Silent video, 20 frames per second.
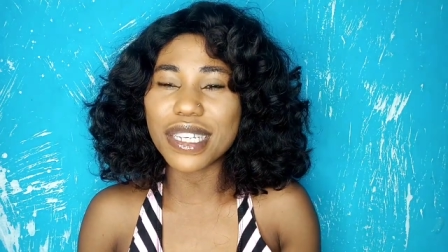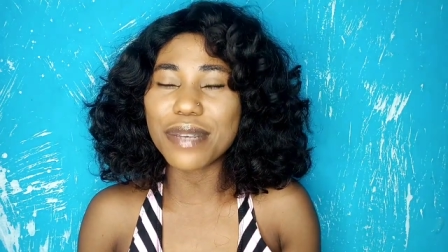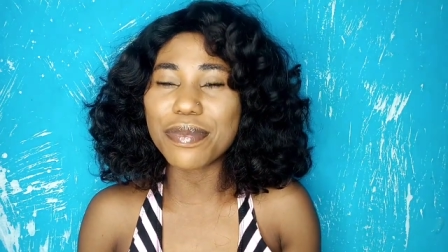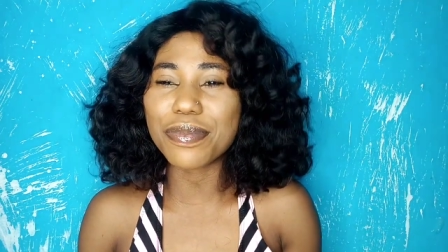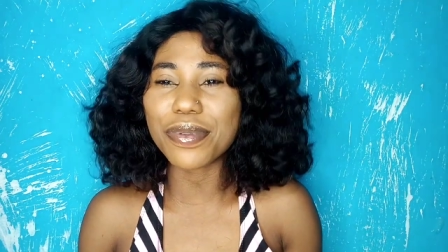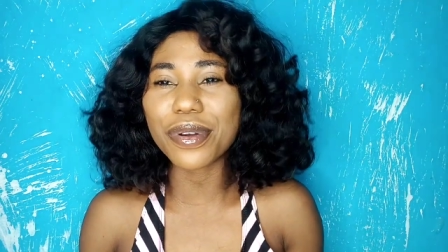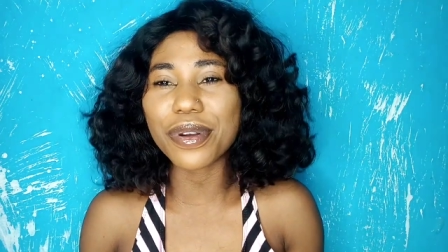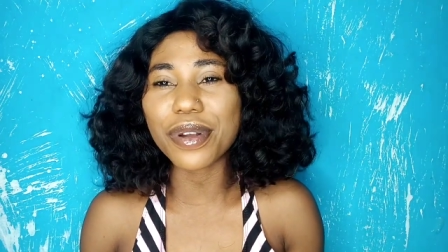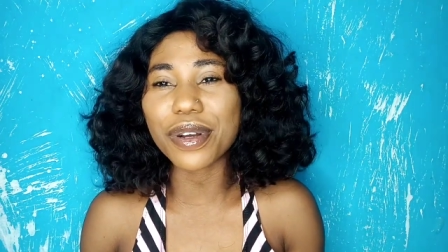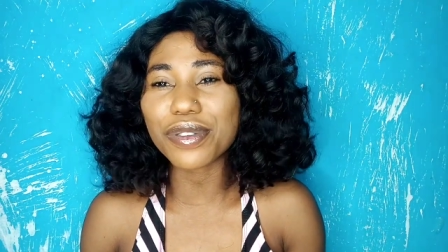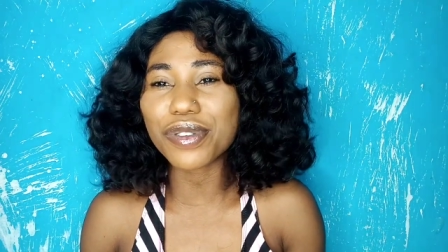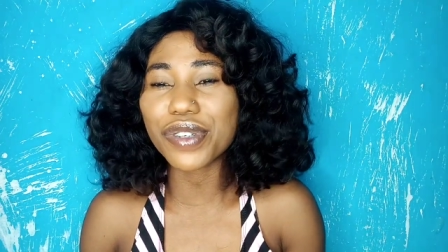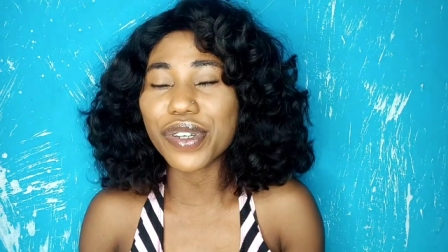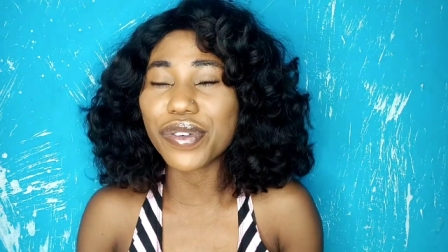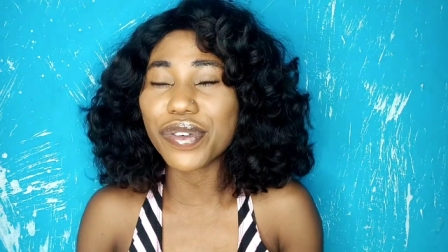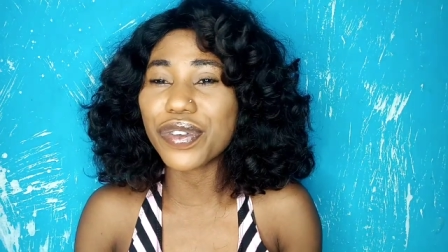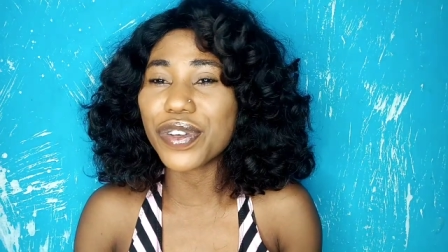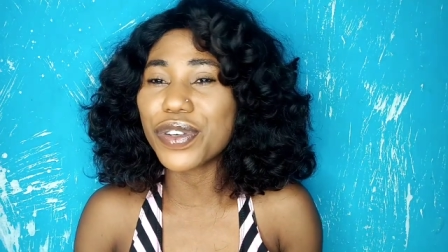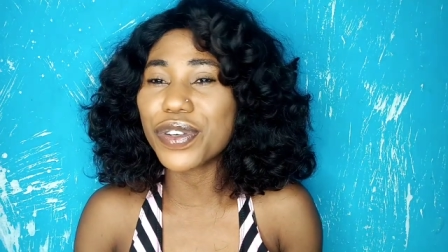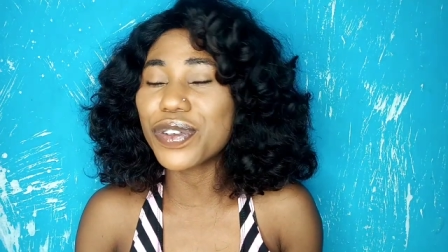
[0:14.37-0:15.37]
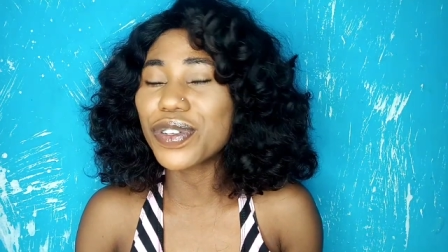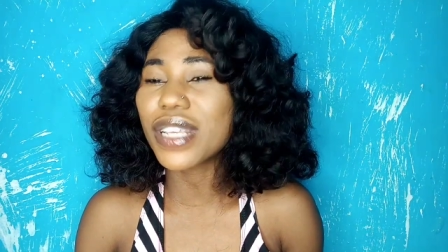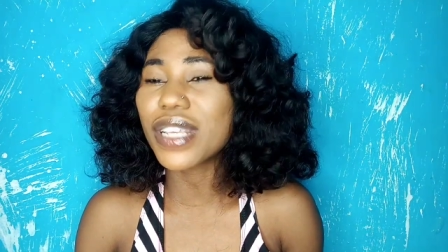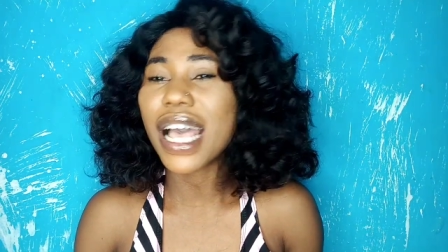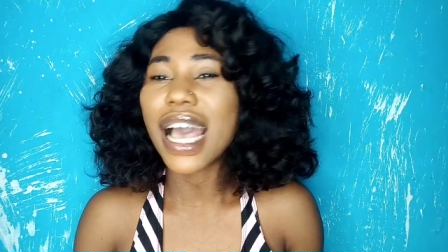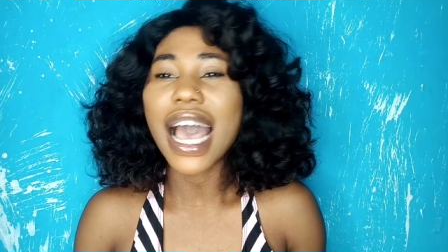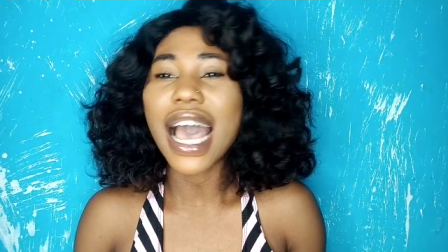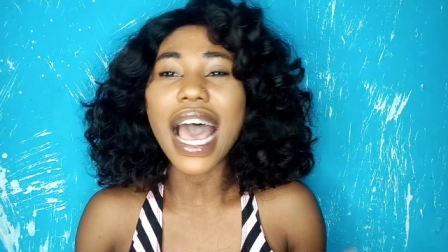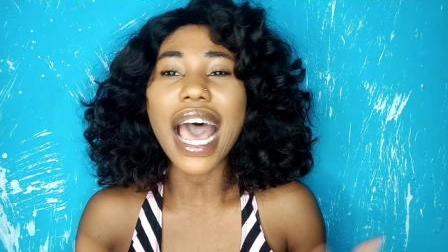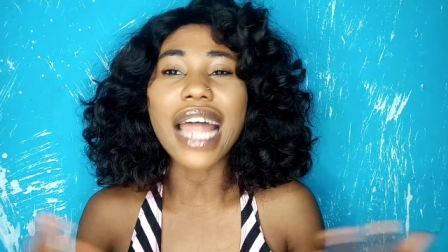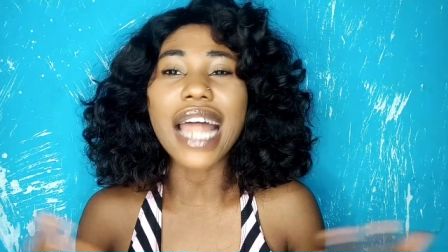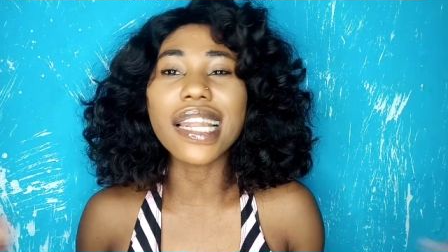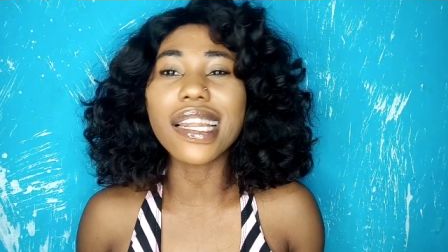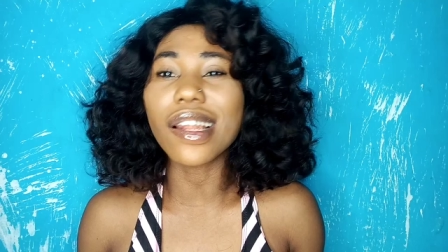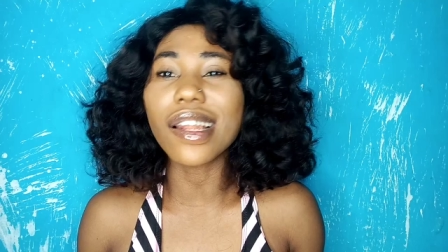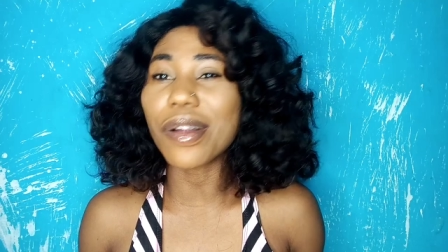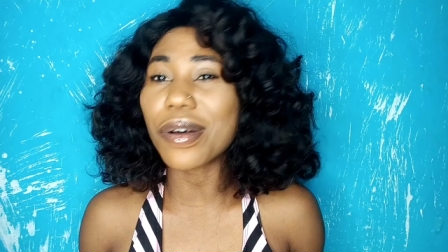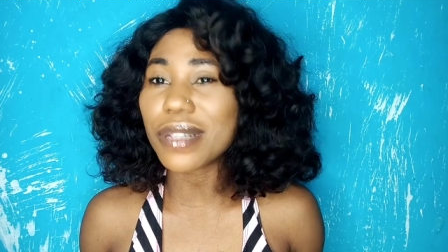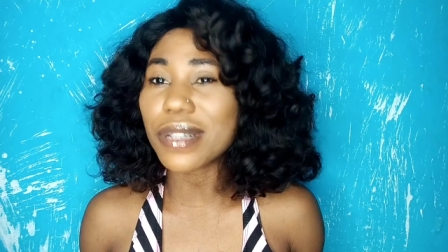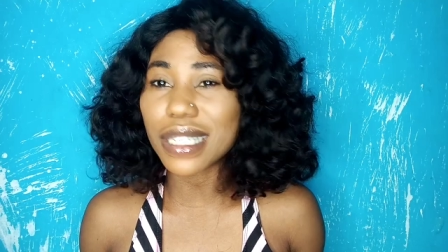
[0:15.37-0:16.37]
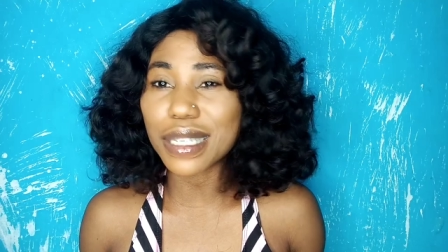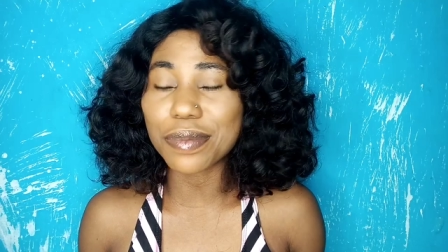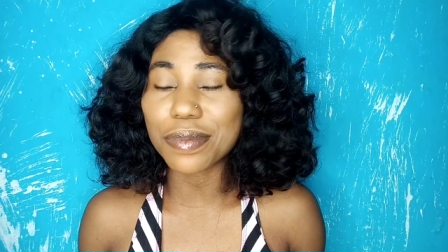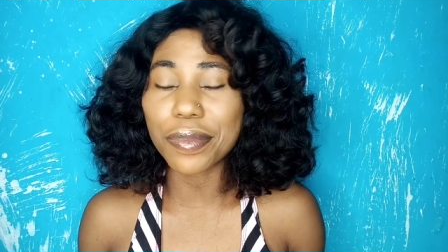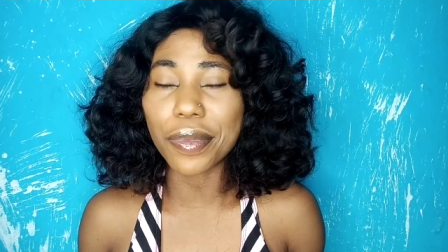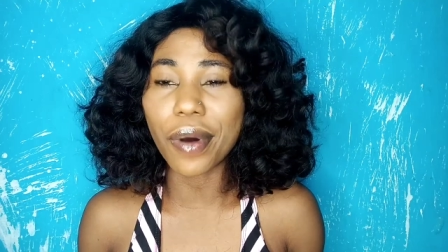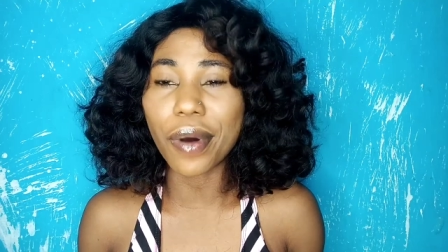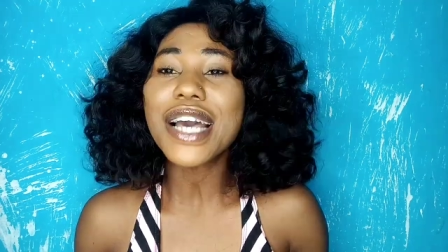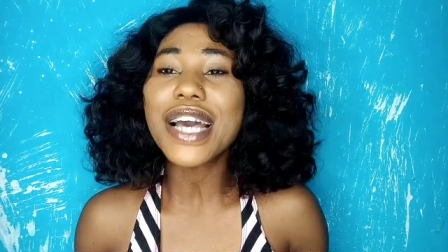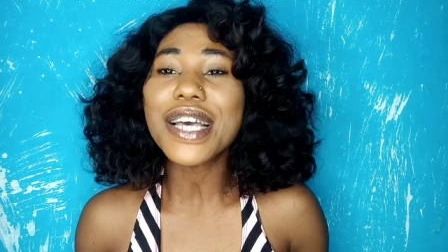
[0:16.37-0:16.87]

product reviews and lots more.